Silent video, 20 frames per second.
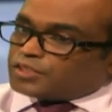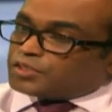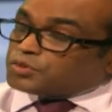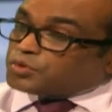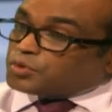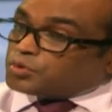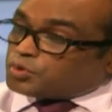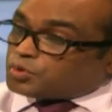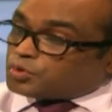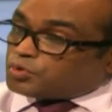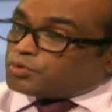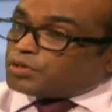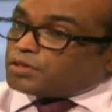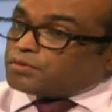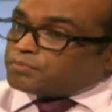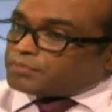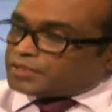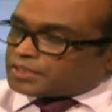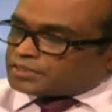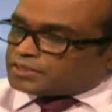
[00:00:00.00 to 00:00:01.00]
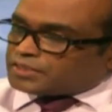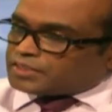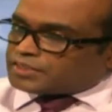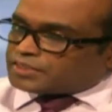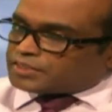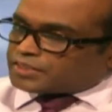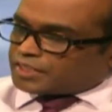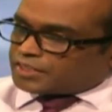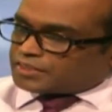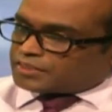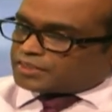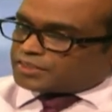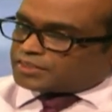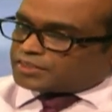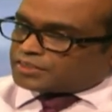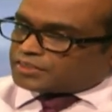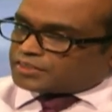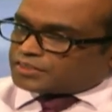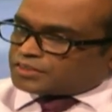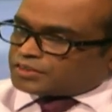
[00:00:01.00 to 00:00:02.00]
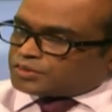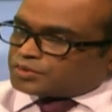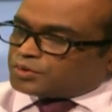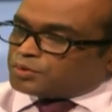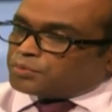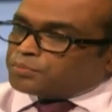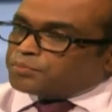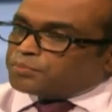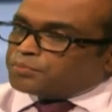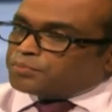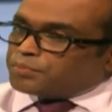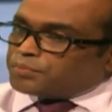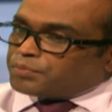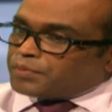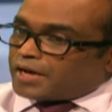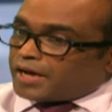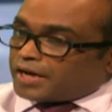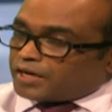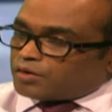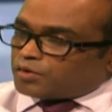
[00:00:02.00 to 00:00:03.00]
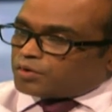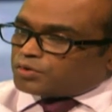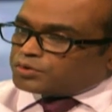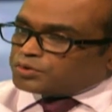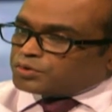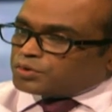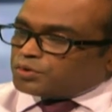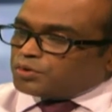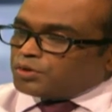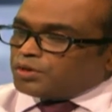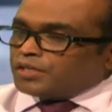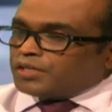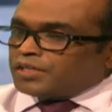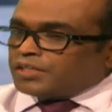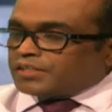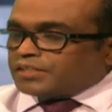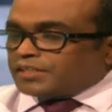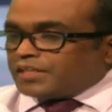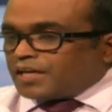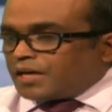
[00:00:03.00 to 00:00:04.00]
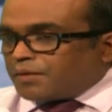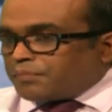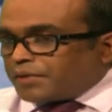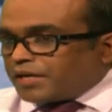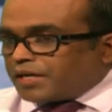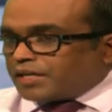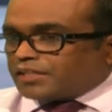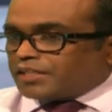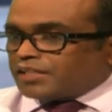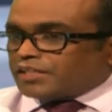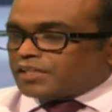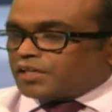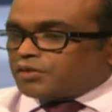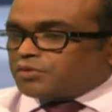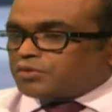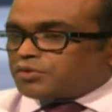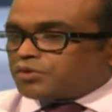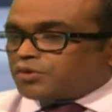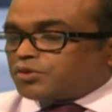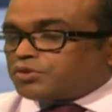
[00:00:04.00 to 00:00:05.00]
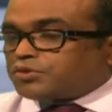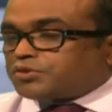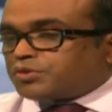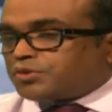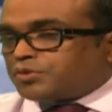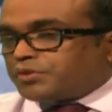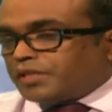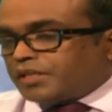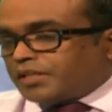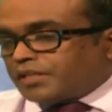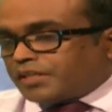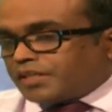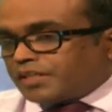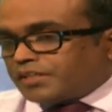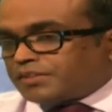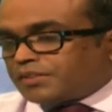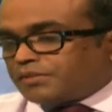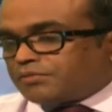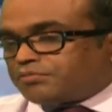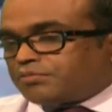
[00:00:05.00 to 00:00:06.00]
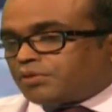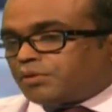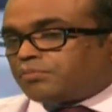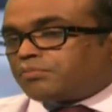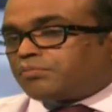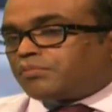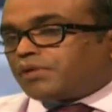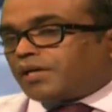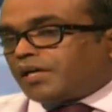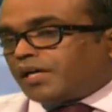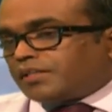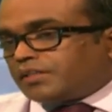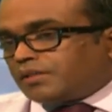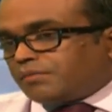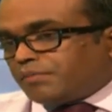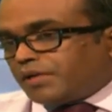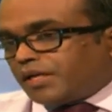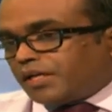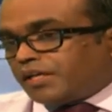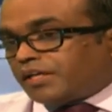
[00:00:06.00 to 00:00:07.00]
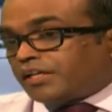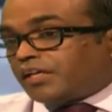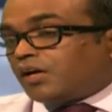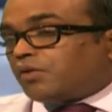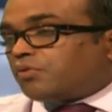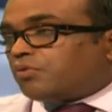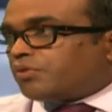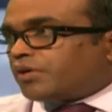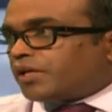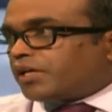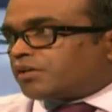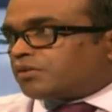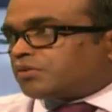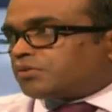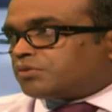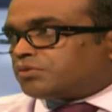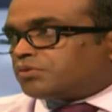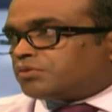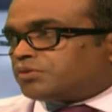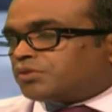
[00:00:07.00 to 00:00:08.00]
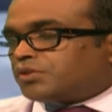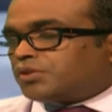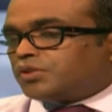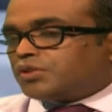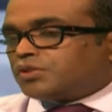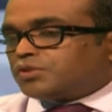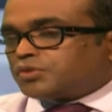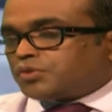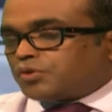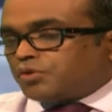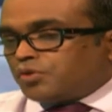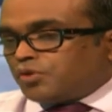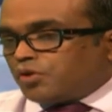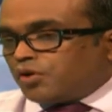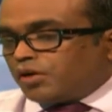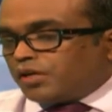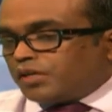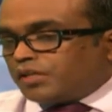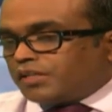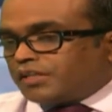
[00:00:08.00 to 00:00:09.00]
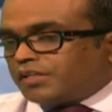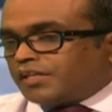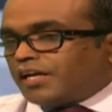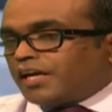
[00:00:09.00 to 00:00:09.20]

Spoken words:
so you will miss these cases. So, and also their platelet count also decreasing from either malaria or dengue. So don't